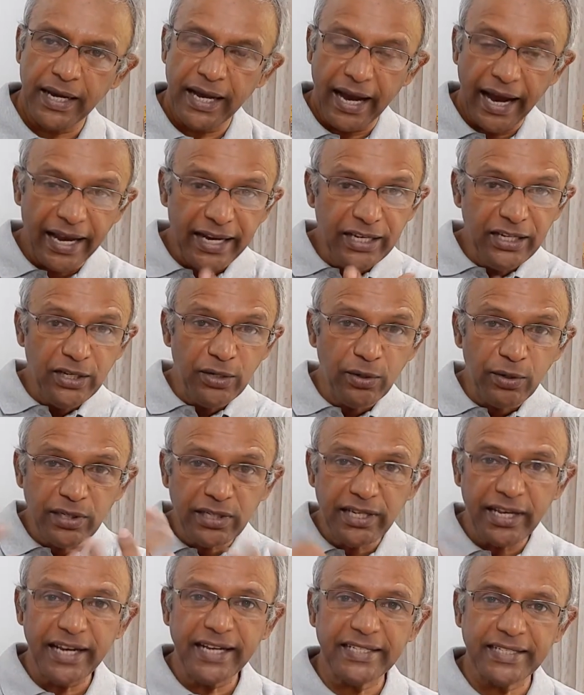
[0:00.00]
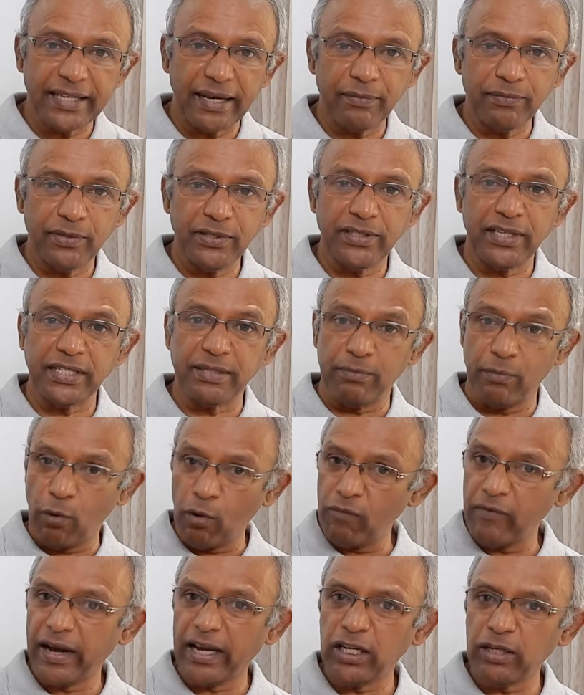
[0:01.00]
And you take something that's
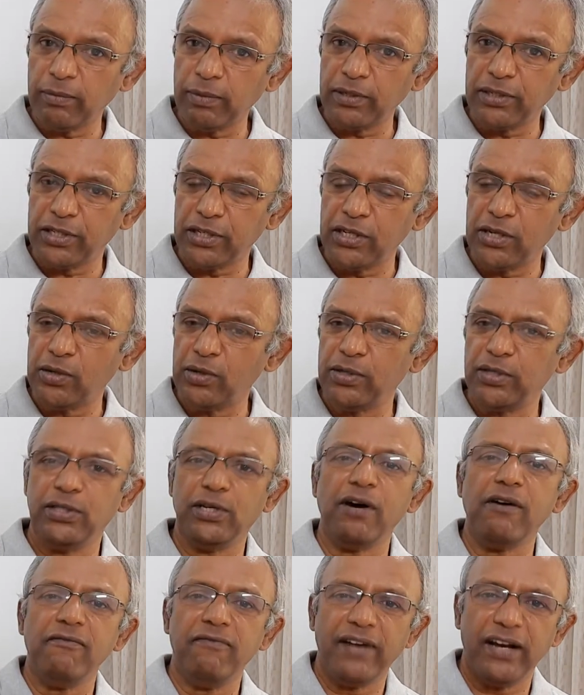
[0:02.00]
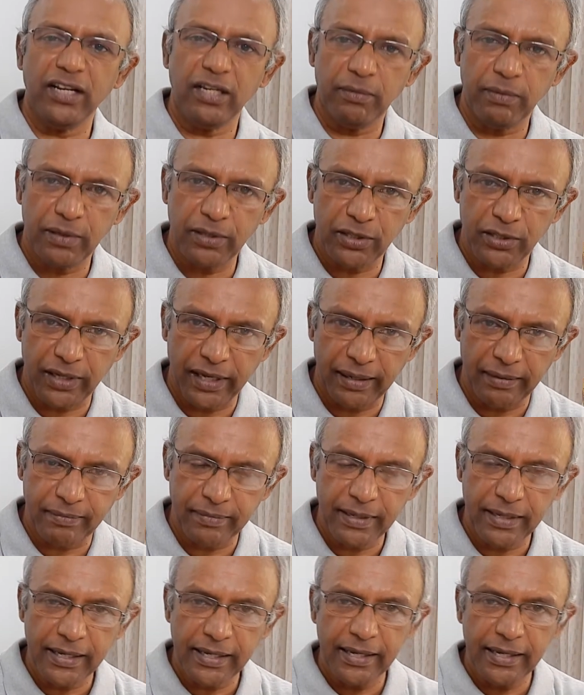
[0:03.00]
more valuable to you, not valuable to him.